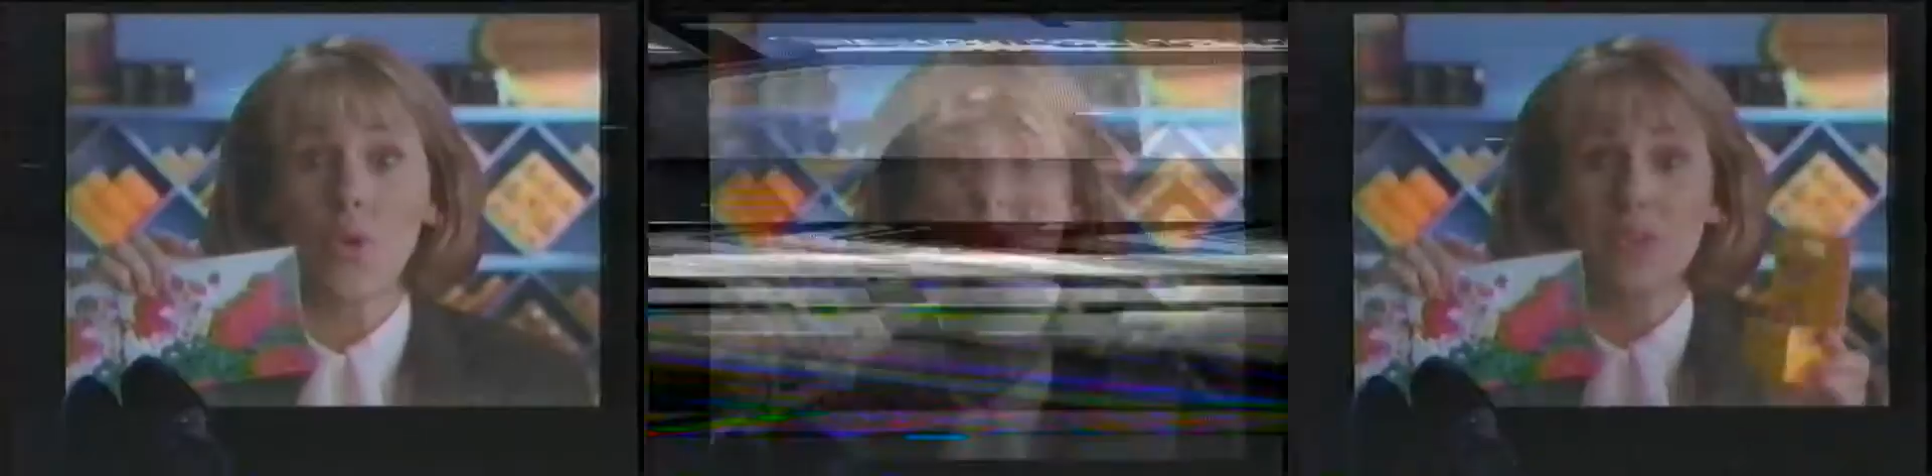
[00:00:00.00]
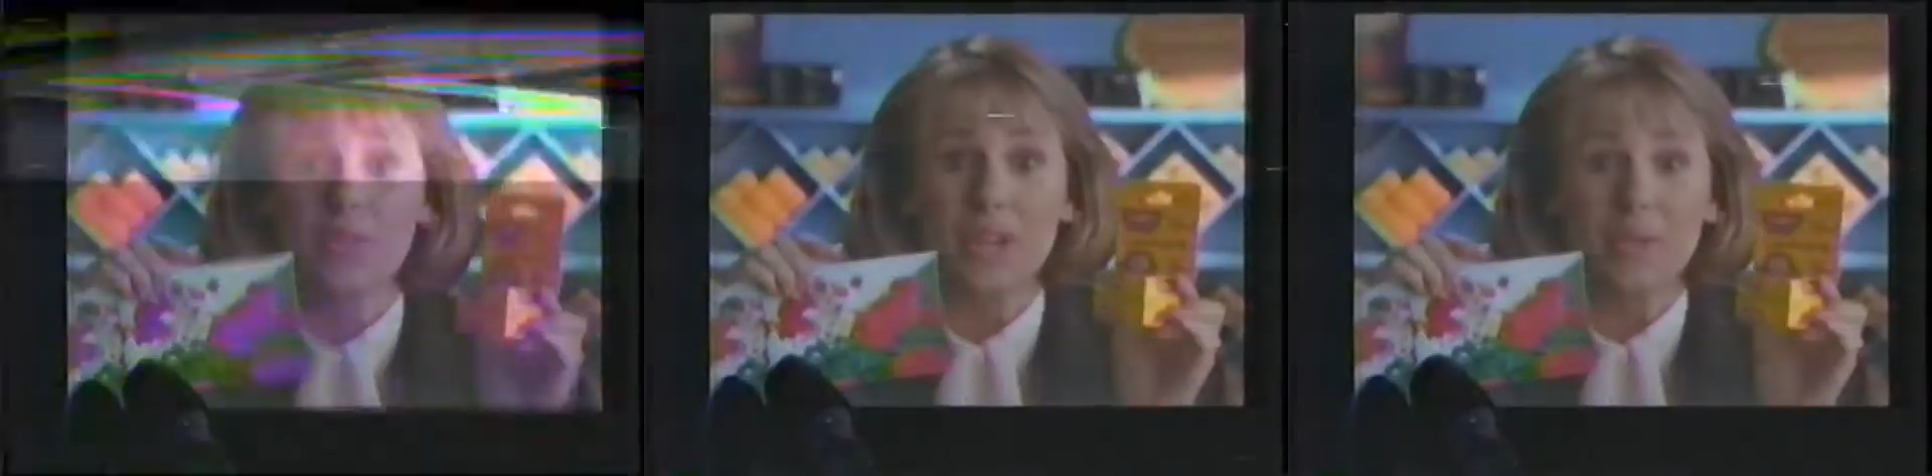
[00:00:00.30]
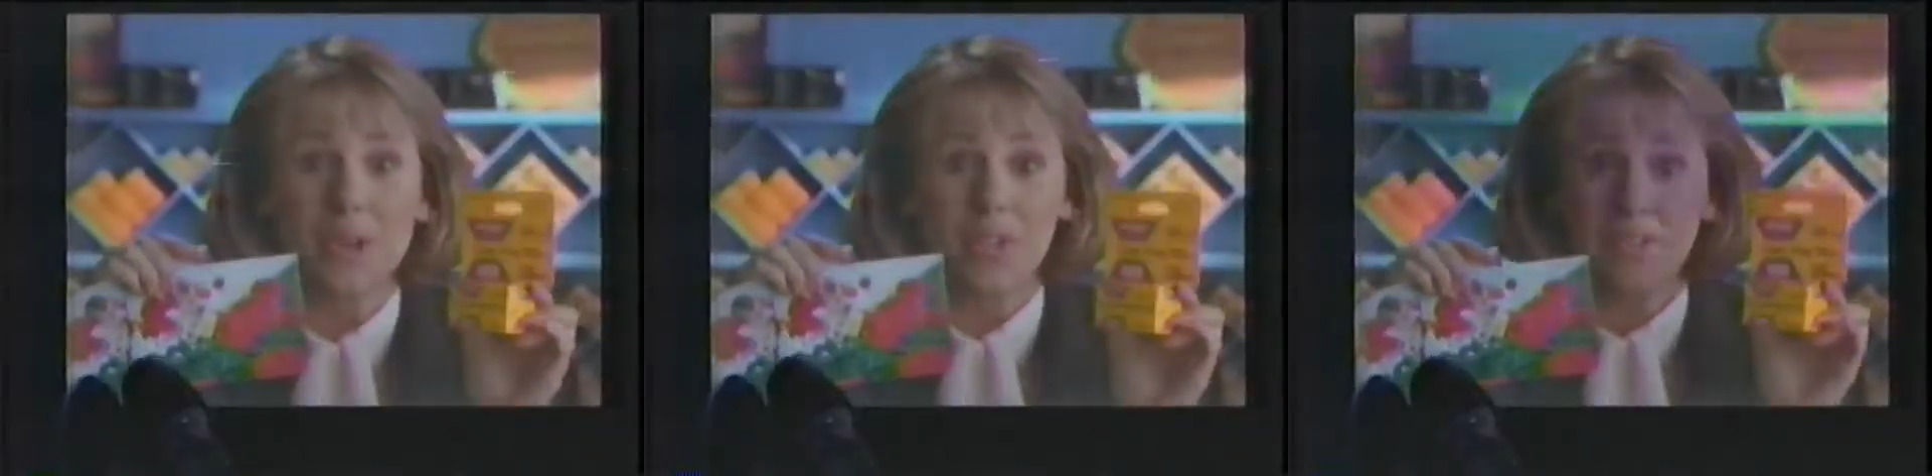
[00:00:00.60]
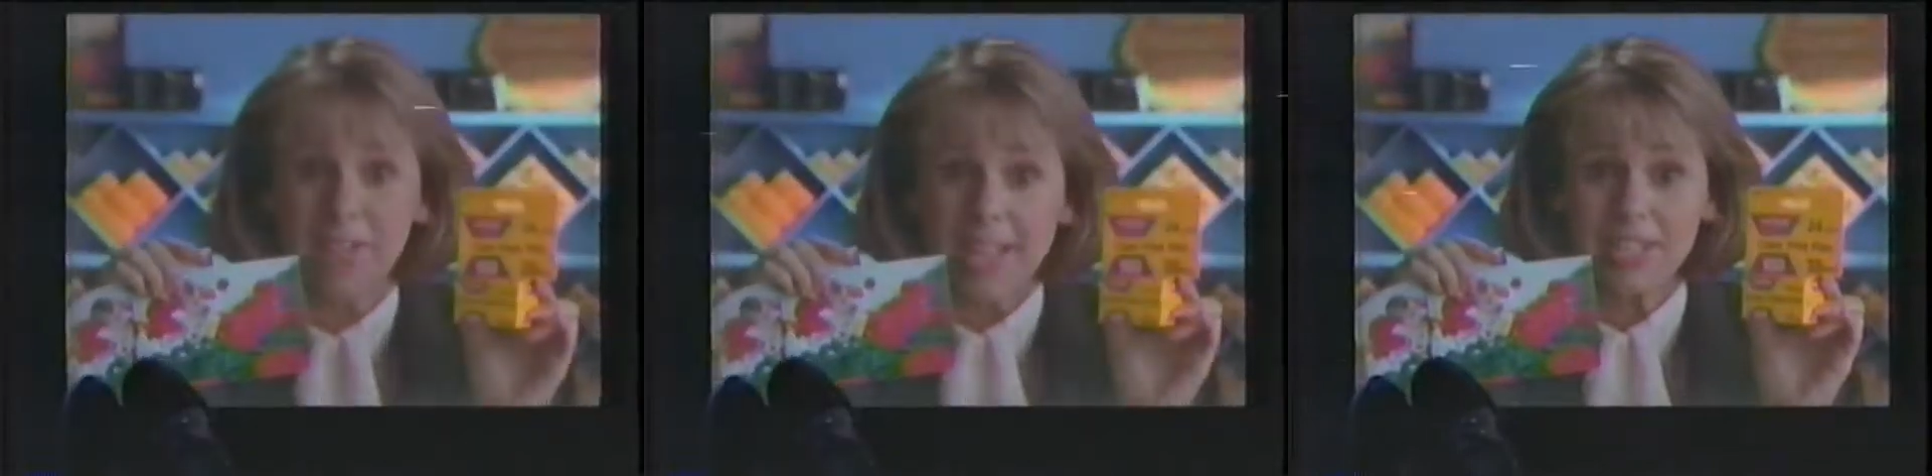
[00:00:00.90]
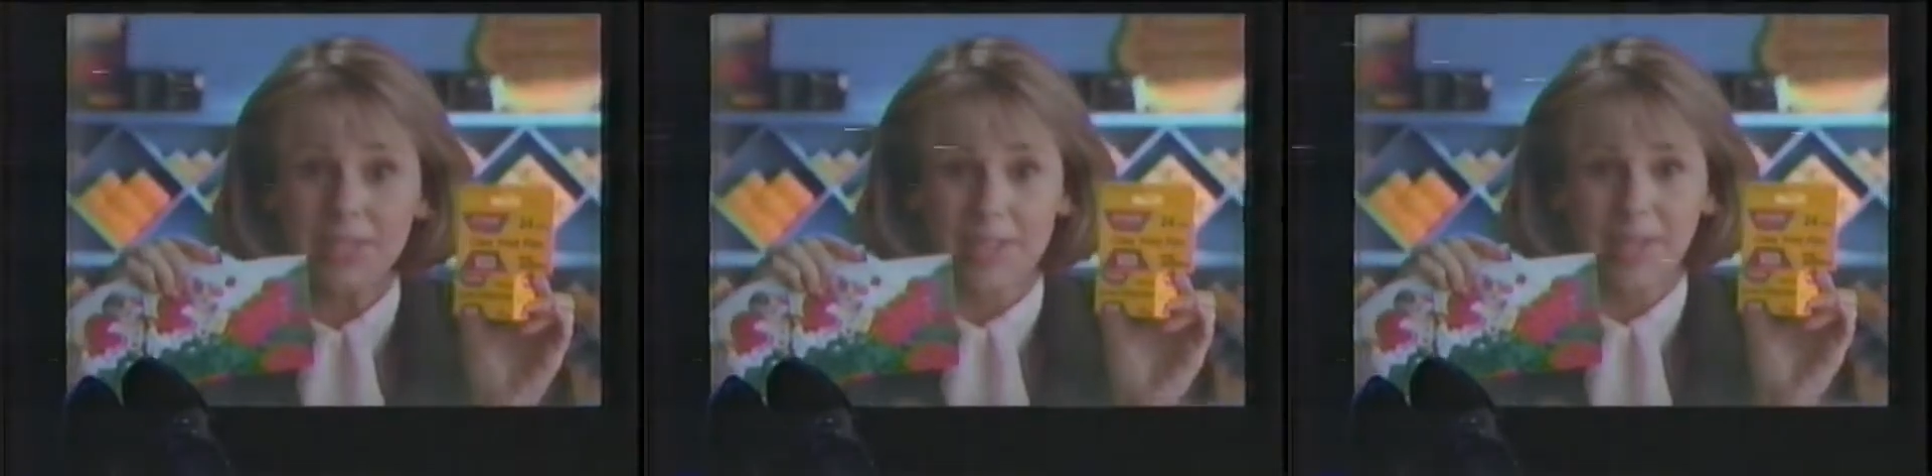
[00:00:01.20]
or a free roll of
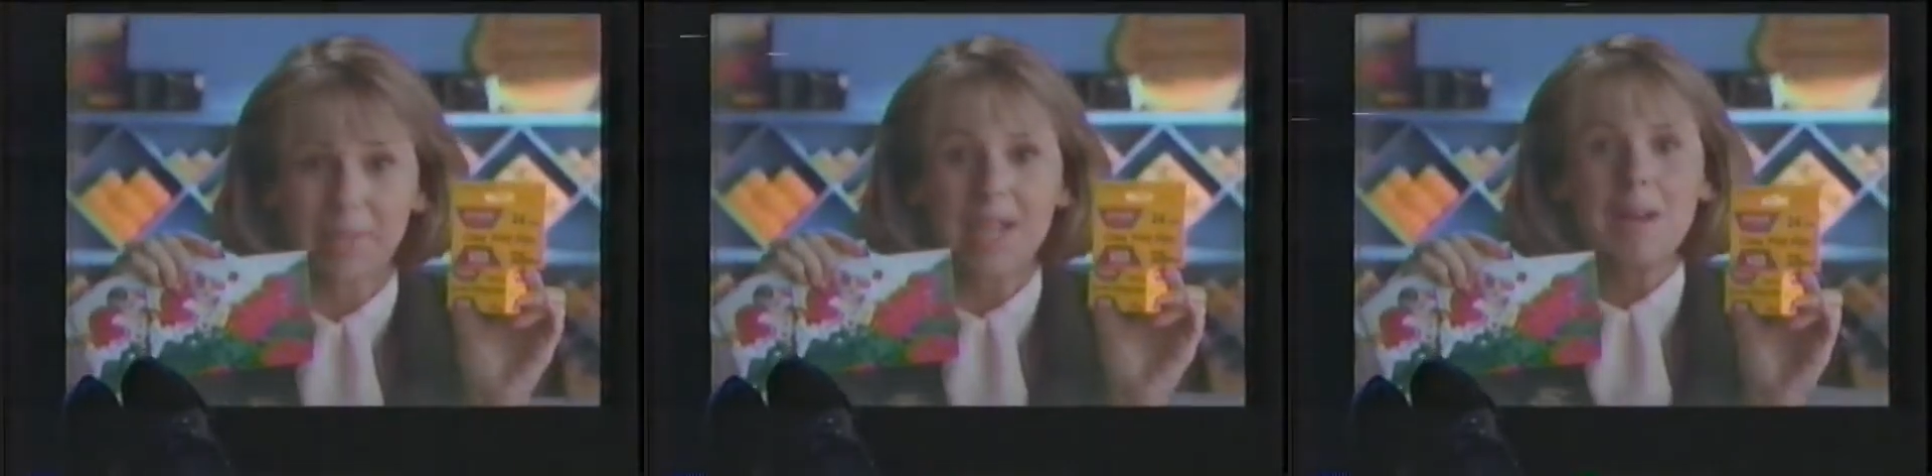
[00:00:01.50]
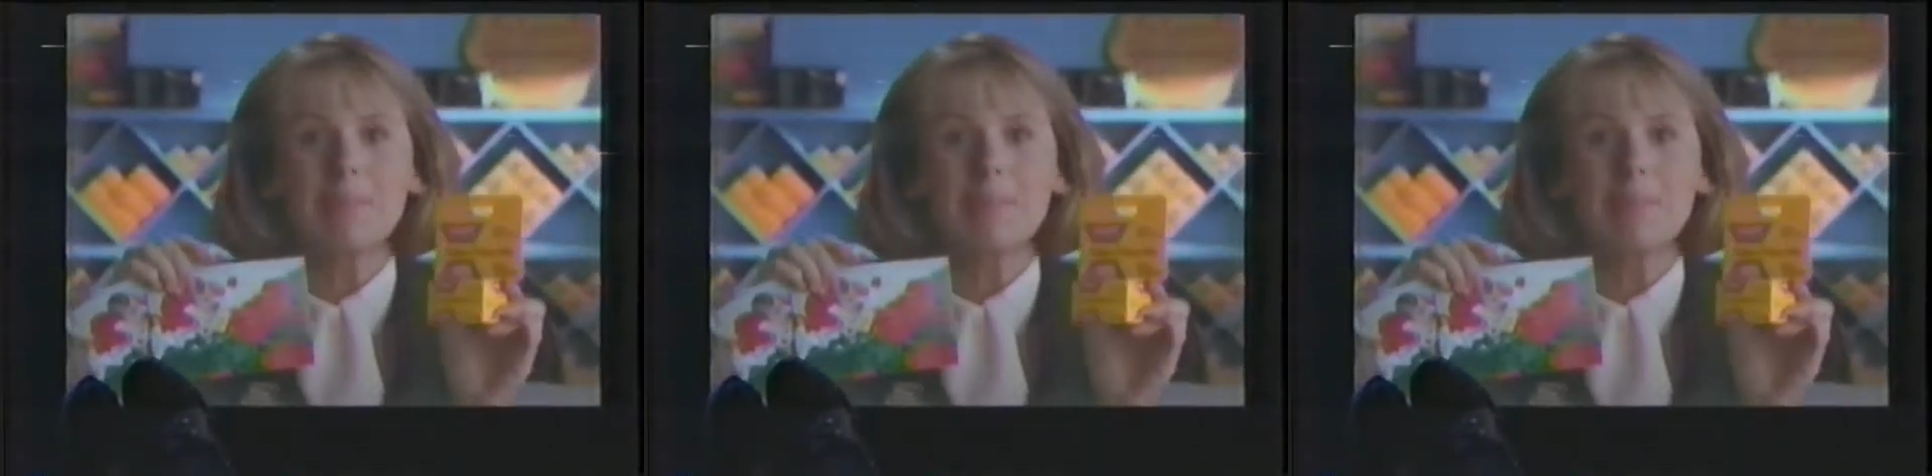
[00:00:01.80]
Phase film.